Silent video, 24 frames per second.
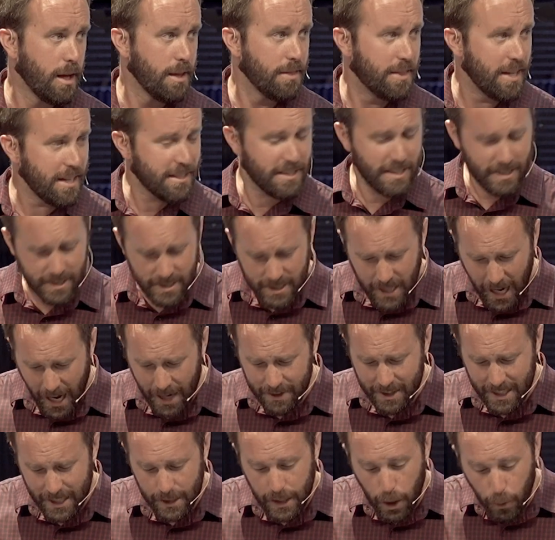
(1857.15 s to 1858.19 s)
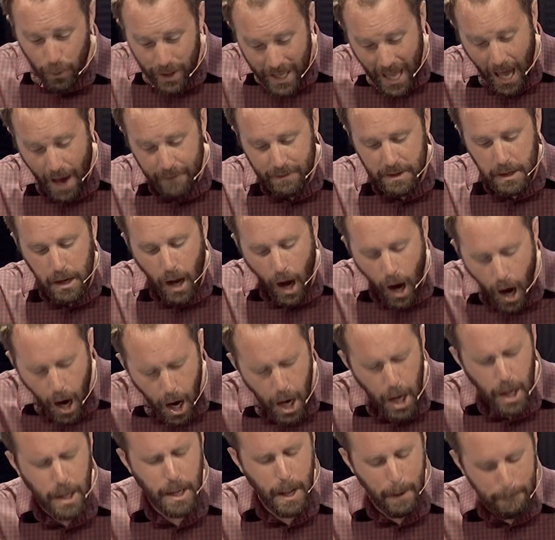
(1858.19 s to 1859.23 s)
this is not the end, that we have an
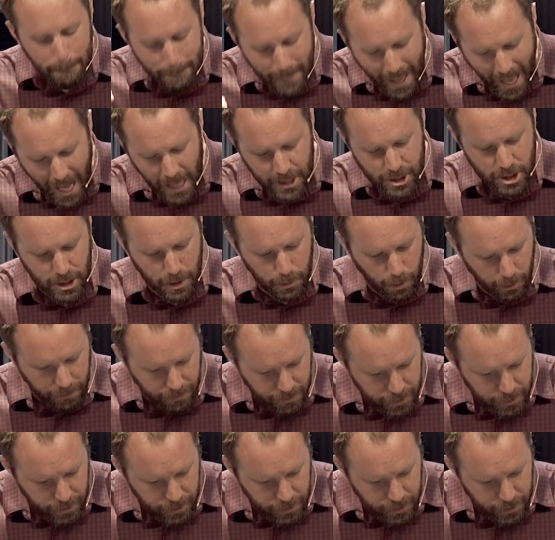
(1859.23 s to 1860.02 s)
unimaginable